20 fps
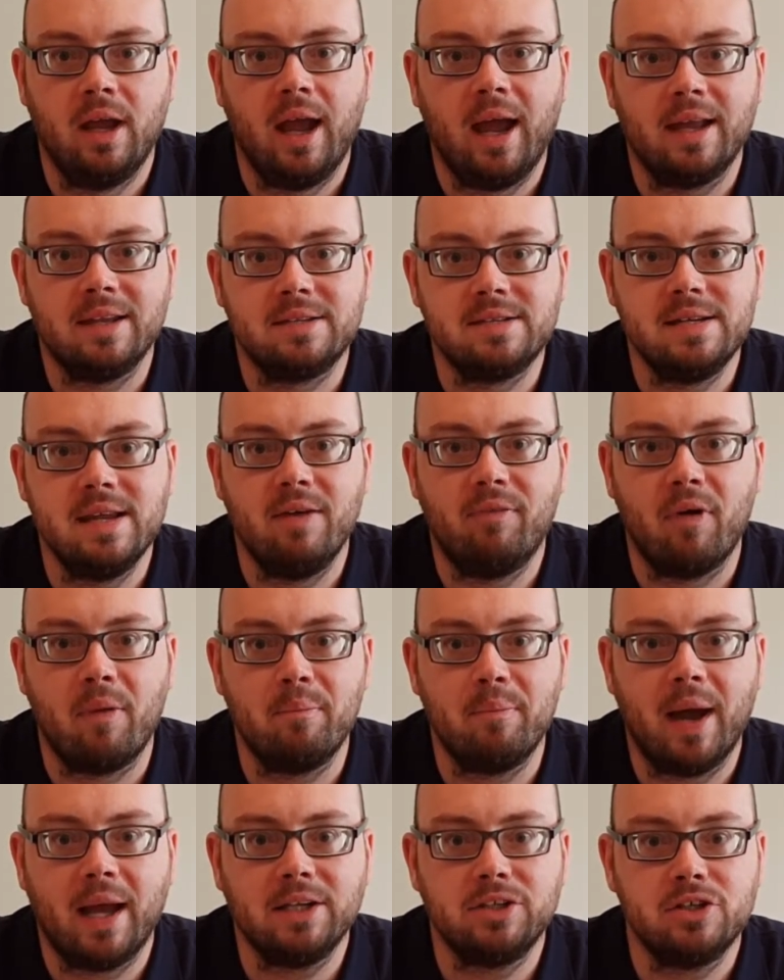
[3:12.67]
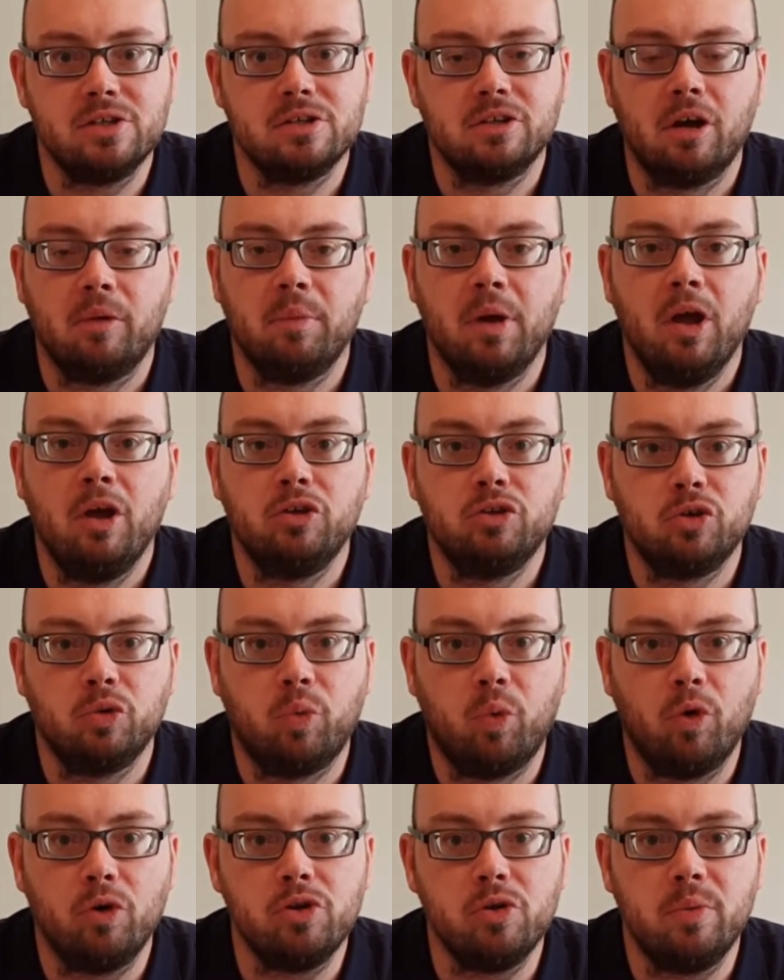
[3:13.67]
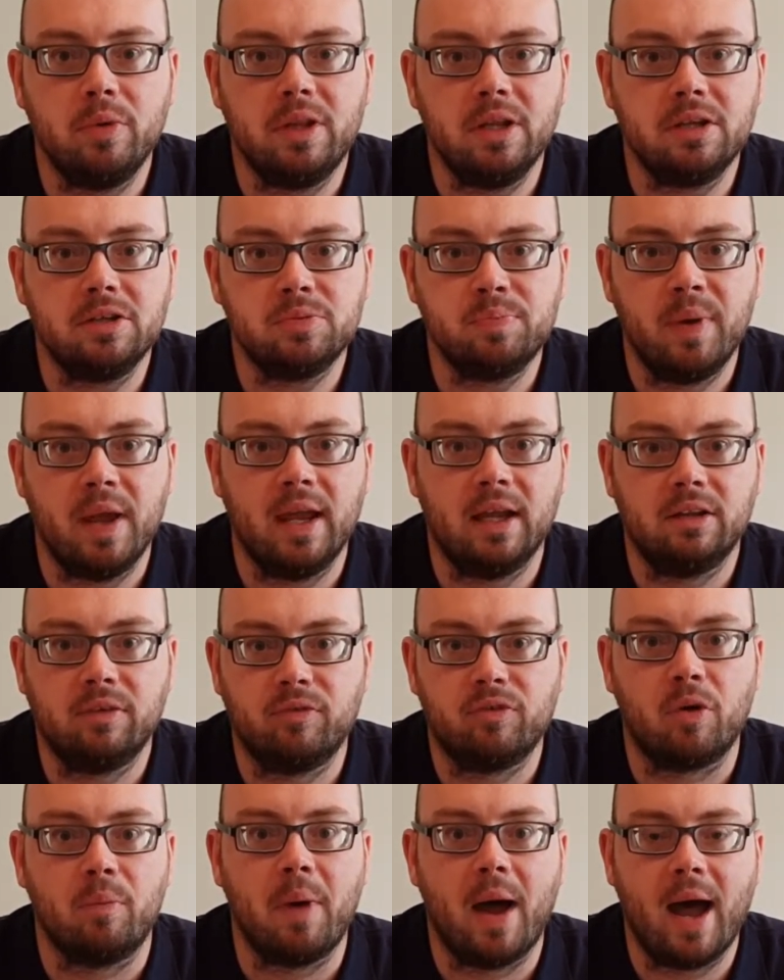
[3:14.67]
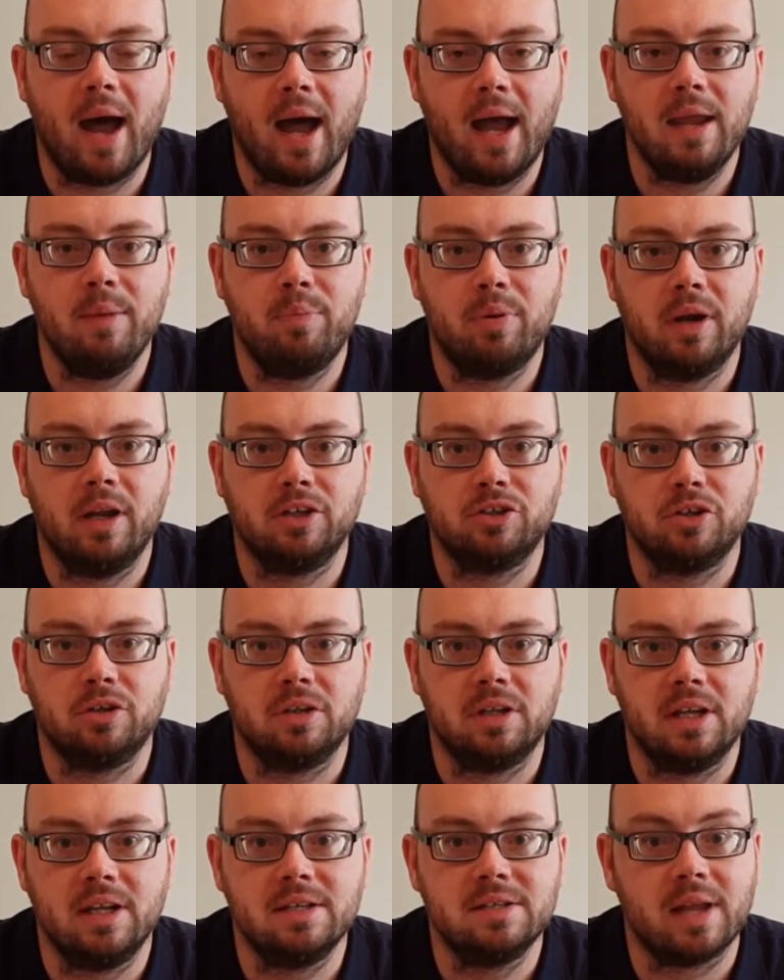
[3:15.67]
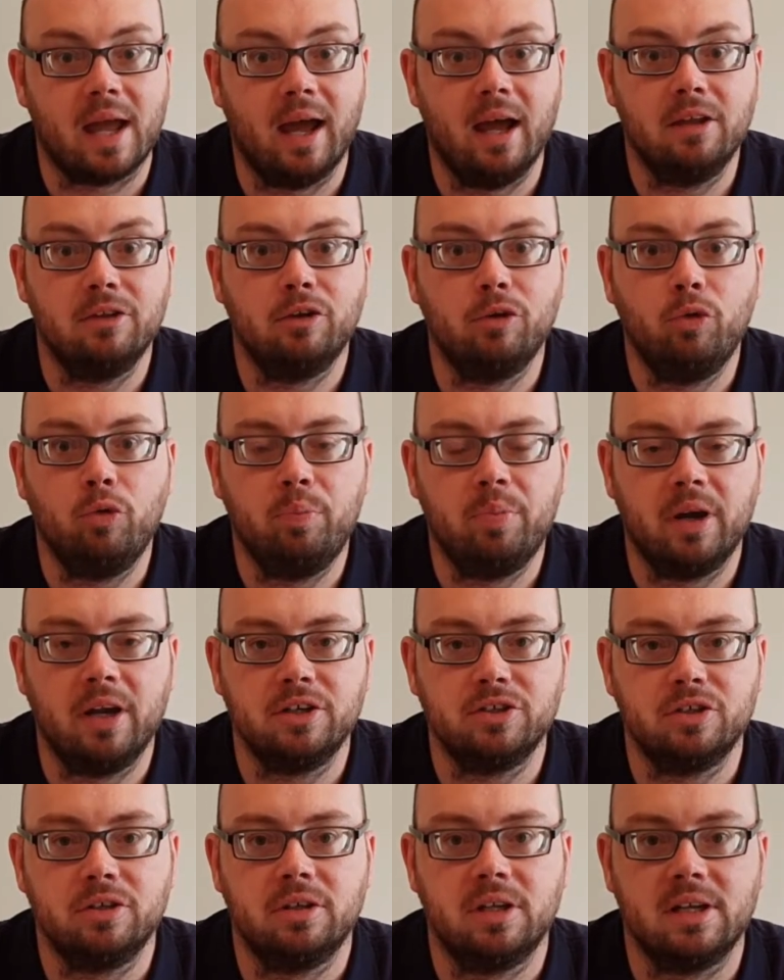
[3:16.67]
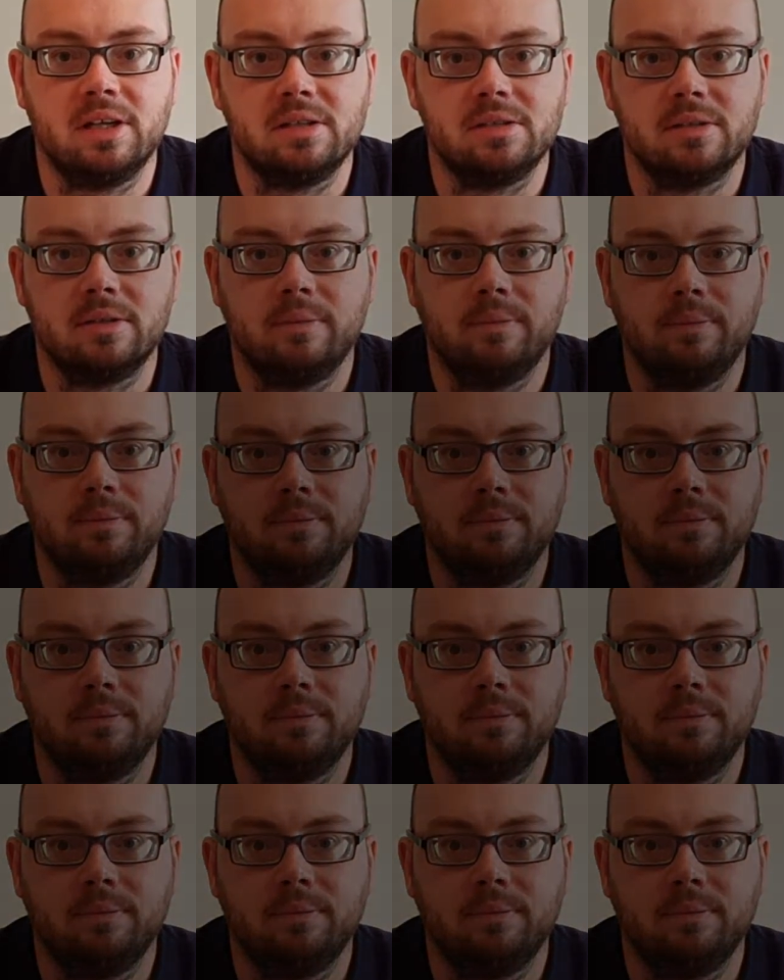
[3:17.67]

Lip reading: and see if it matches up to what you would expect from high pressure days and low pressure days.